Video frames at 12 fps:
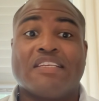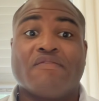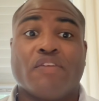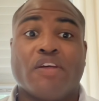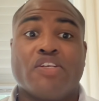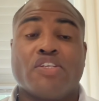
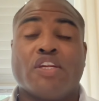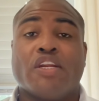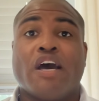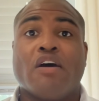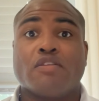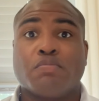disinflation in
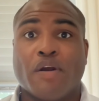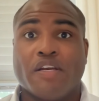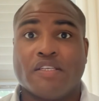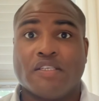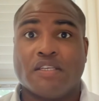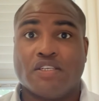house
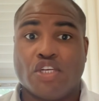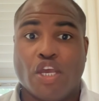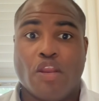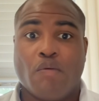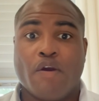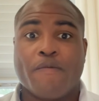prices in
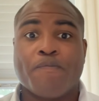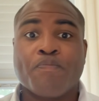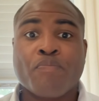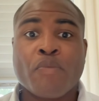January.